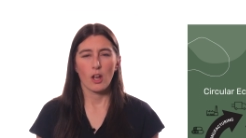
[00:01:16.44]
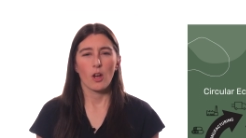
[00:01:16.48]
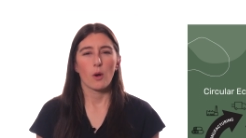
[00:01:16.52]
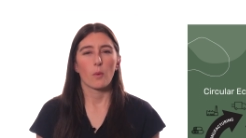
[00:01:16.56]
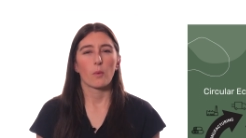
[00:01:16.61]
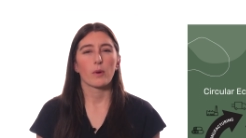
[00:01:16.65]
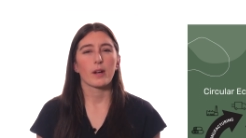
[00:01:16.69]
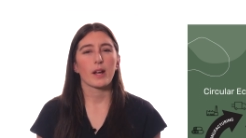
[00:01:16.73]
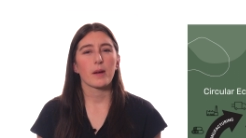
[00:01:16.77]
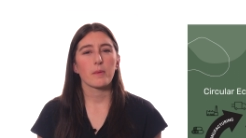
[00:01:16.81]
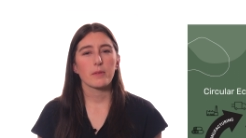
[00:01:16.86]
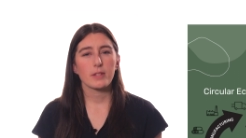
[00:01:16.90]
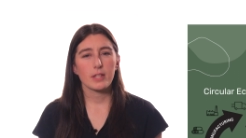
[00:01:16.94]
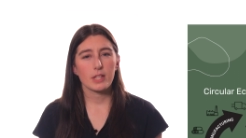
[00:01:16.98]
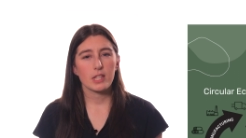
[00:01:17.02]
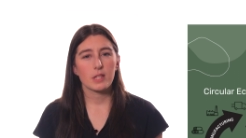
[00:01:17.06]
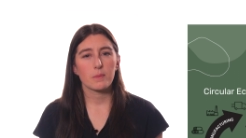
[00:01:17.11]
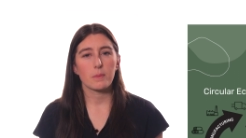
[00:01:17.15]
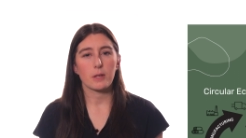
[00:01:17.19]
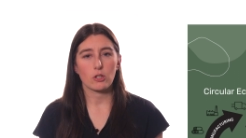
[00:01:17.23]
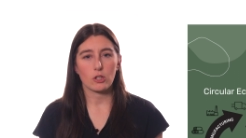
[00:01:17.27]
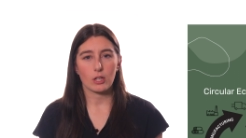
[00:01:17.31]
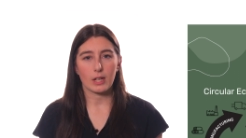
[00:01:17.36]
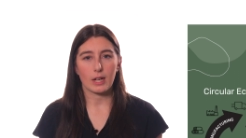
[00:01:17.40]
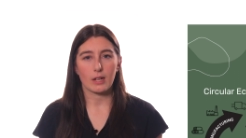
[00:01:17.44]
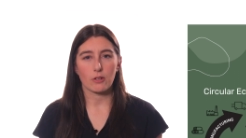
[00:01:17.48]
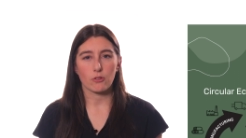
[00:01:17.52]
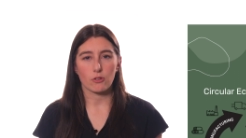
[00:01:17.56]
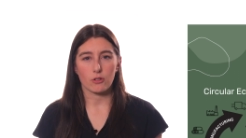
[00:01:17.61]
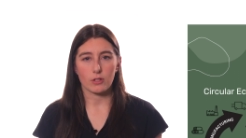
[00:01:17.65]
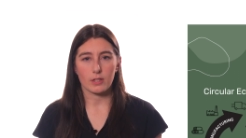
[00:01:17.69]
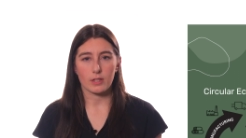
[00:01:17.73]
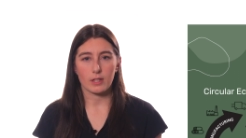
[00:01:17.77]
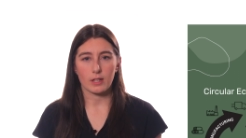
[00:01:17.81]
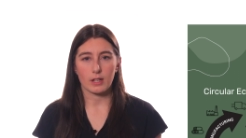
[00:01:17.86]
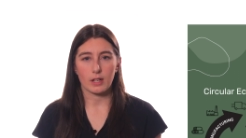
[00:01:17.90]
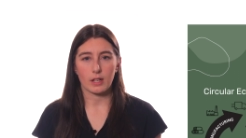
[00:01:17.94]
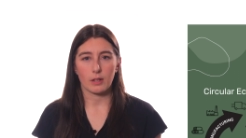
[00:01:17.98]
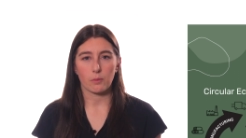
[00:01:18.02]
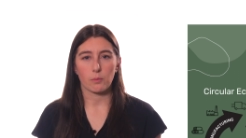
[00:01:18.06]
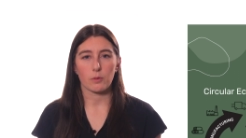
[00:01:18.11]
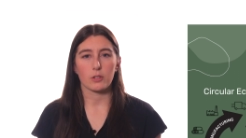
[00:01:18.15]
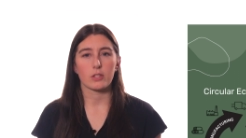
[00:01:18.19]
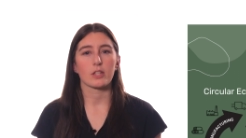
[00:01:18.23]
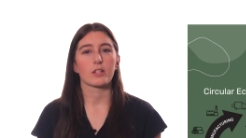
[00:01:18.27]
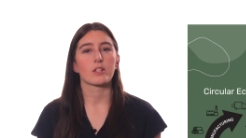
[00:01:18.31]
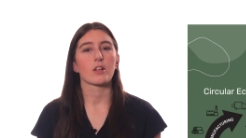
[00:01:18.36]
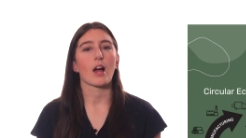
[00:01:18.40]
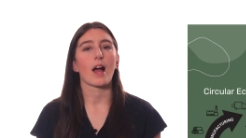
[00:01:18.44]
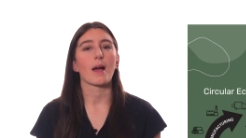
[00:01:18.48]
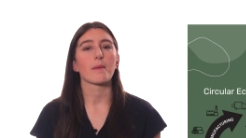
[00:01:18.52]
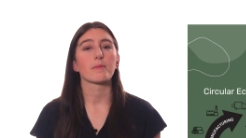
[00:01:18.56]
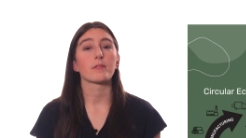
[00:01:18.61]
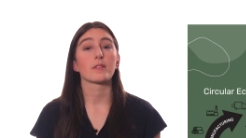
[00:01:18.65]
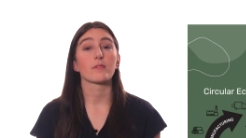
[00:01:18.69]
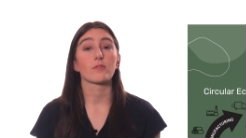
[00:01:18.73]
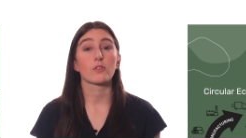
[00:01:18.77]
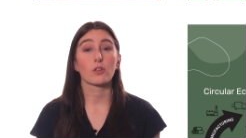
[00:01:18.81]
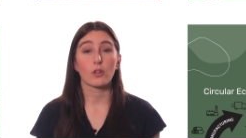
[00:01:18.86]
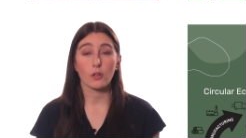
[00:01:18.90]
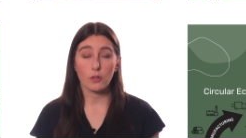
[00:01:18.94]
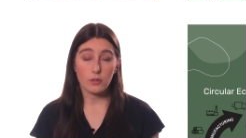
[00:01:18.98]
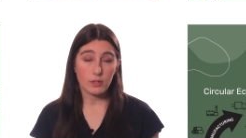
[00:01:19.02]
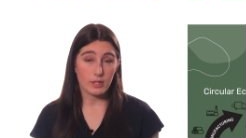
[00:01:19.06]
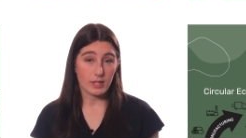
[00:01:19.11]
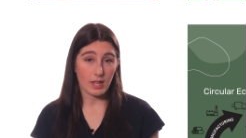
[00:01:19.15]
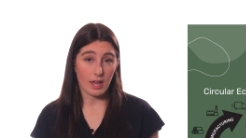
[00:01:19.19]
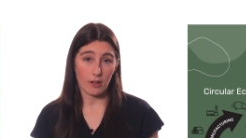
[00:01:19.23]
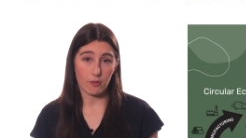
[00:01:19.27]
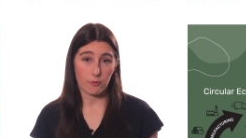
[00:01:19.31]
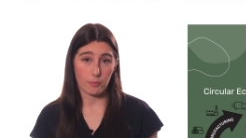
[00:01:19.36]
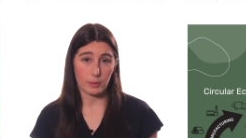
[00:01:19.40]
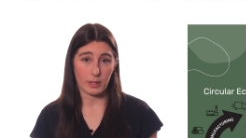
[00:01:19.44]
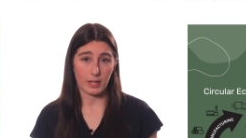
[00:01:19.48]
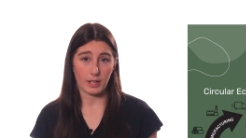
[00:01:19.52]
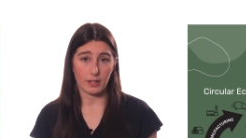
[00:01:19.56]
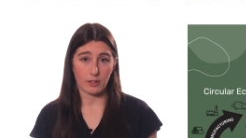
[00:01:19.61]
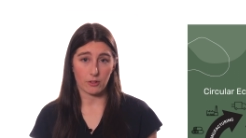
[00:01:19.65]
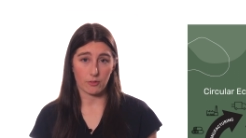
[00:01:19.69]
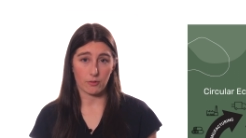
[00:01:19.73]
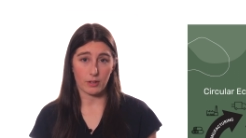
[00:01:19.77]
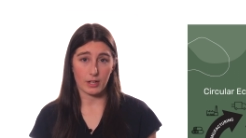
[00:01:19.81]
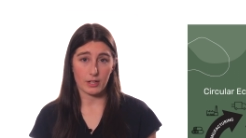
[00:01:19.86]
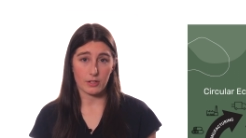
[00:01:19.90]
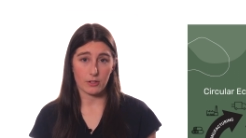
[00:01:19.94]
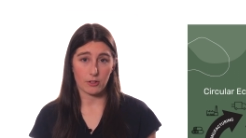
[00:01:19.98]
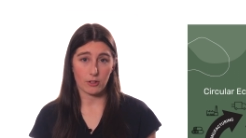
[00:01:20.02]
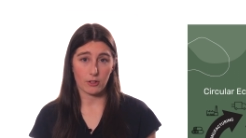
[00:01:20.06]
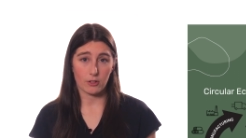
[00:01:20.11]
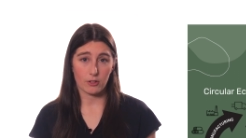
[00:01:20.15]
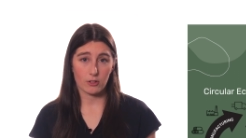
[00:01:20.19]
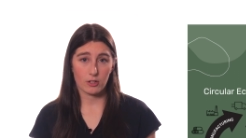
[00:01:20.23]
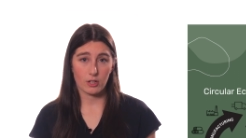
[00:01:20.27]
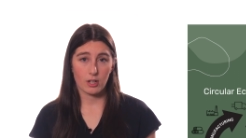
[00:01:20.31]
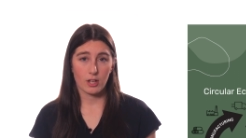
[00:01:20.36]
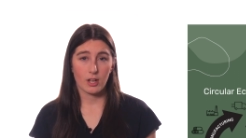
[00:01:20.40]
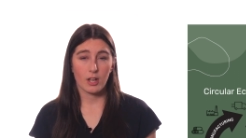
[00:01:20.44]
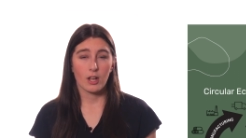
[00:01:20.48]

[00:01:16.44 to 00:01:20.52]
What I was especially interested in was the types of goods that have been under researched.